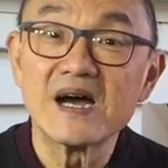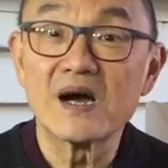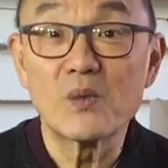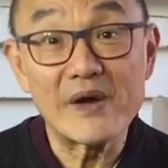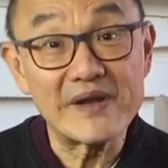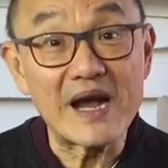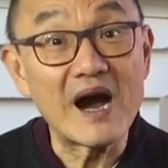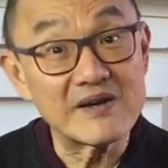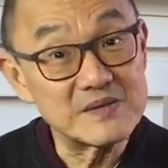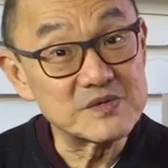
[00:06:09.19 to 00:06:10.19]
uh, wearing
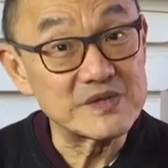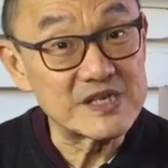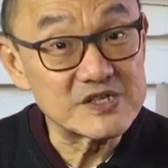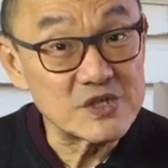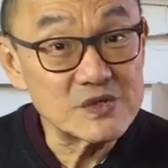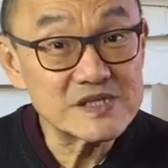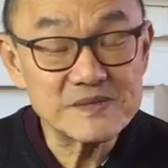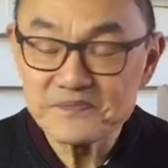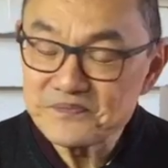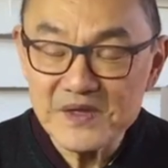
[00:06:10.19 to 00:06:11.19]
RMs with their
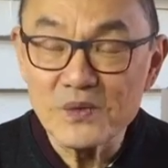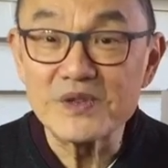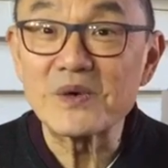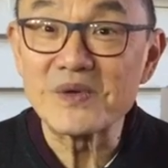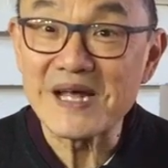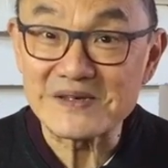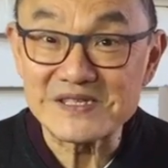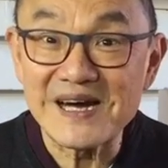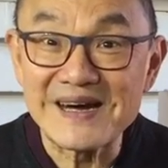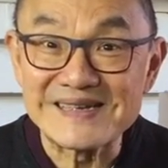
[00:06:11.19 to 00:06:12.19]
suits, with or without
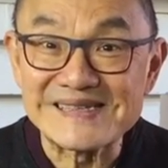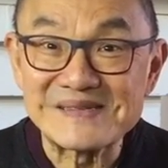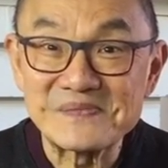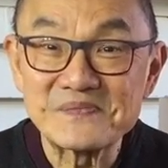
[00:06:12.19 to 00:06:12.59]
ties.